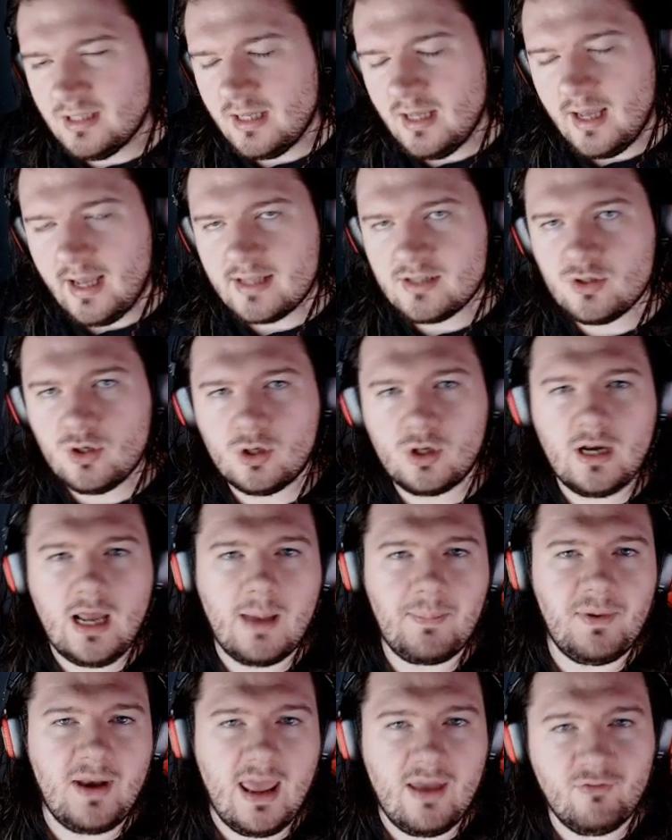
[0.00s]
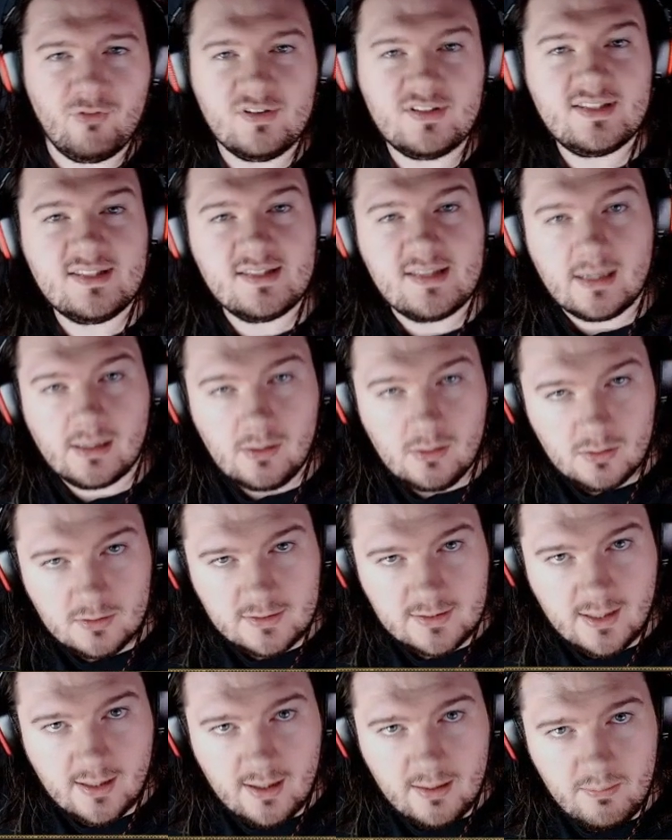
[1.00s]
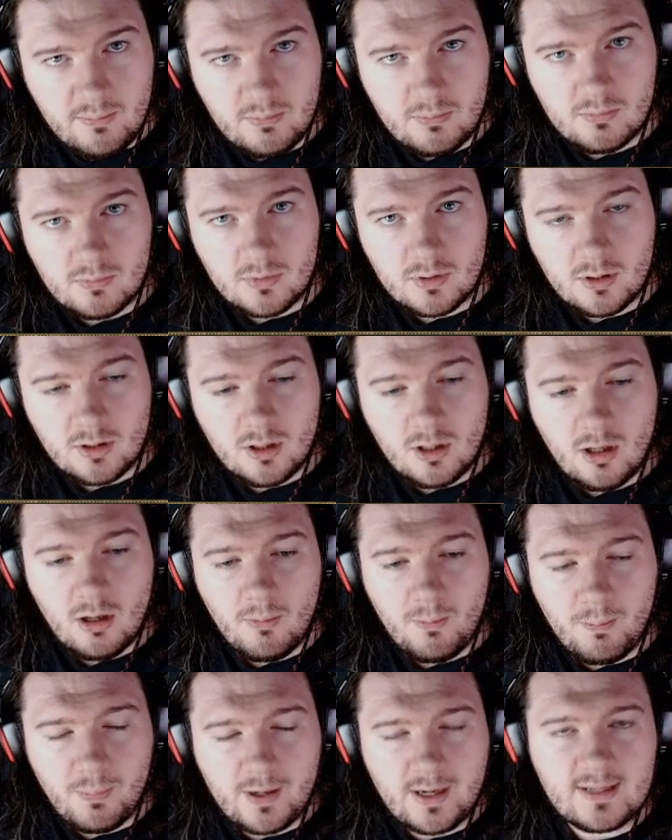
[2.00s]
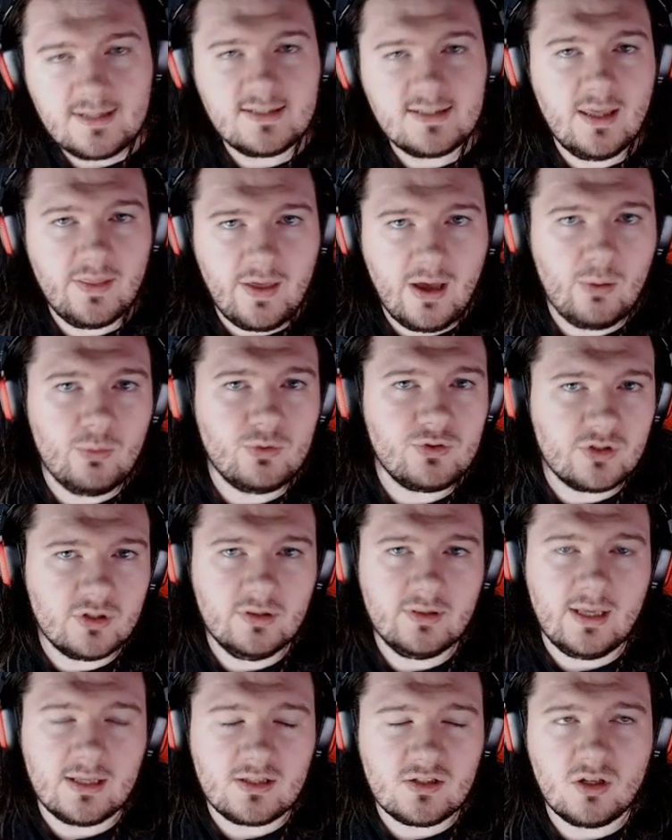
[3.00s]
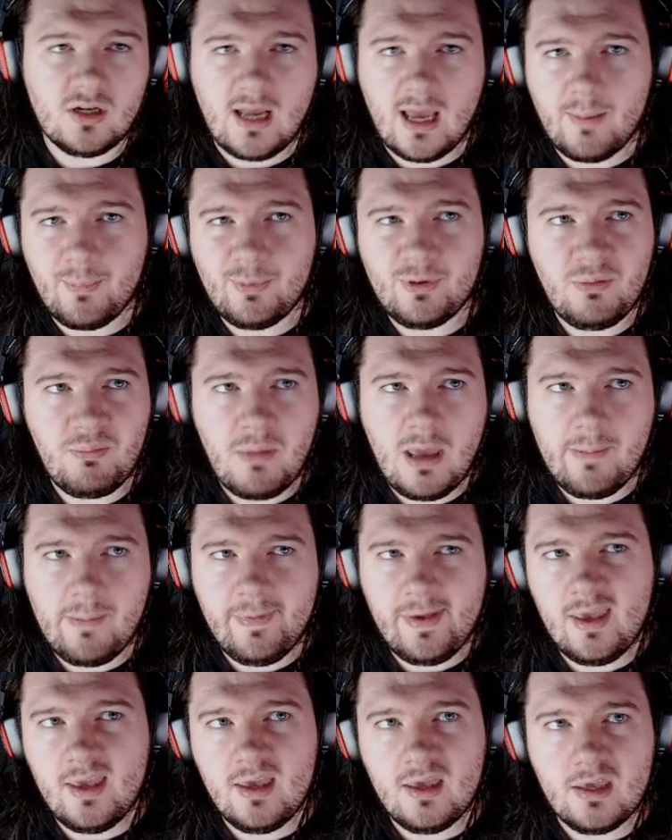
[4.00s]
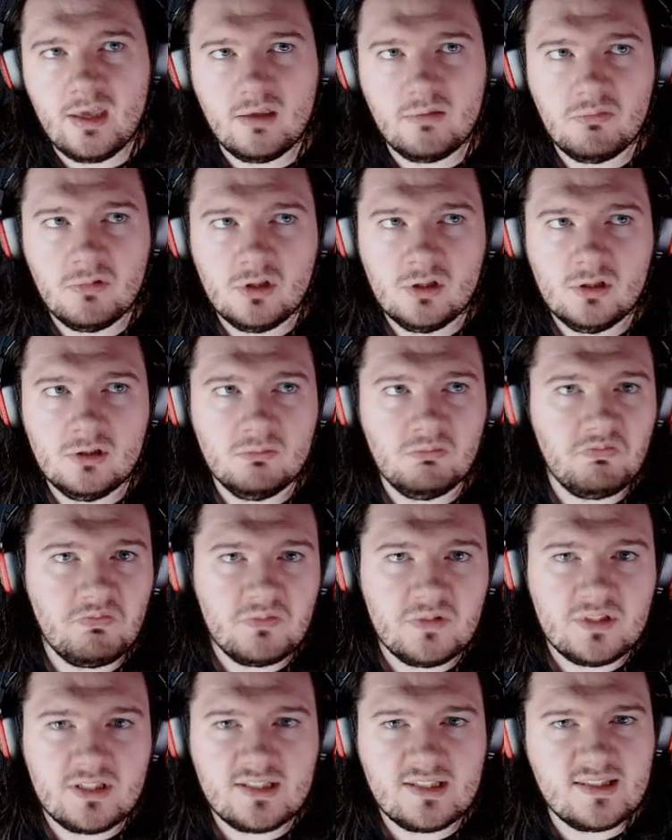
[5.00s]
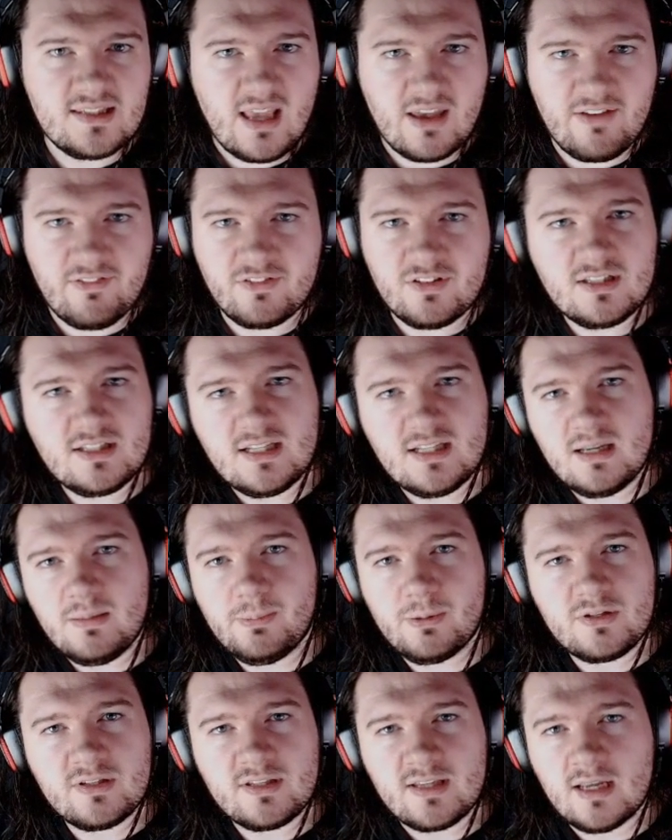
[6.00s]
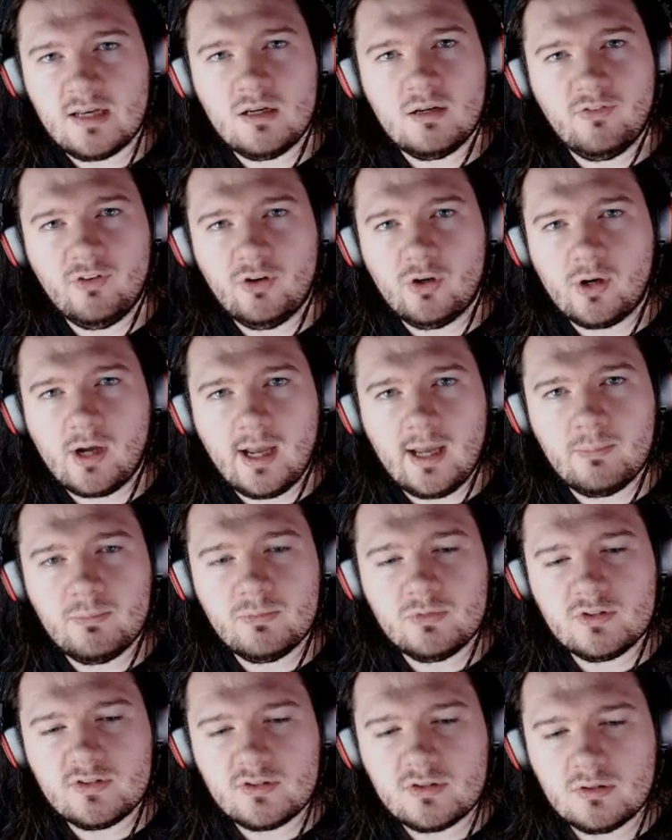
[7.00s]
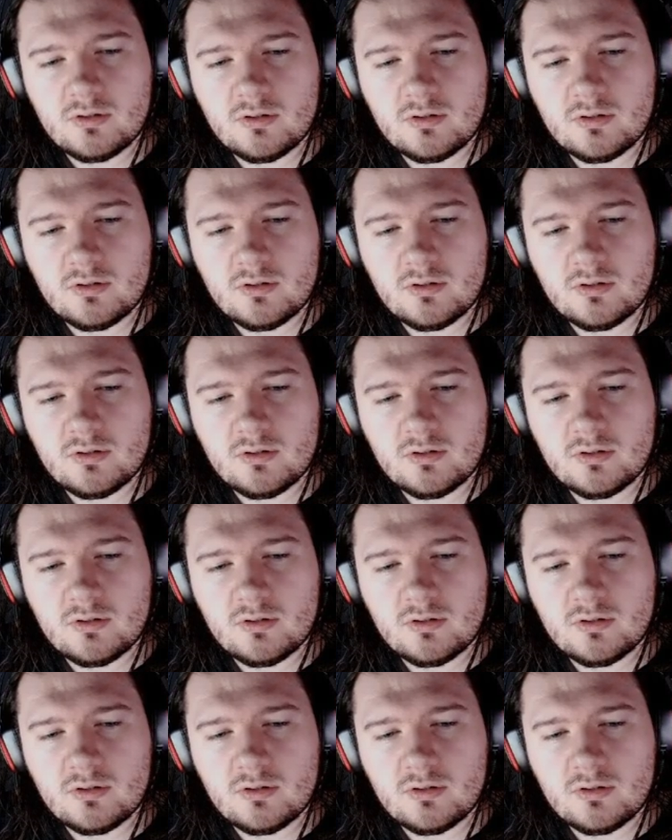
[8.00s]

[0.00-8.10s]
it's not going to happen every single time, but I'd say that's going to happen in maybe 70% of your games.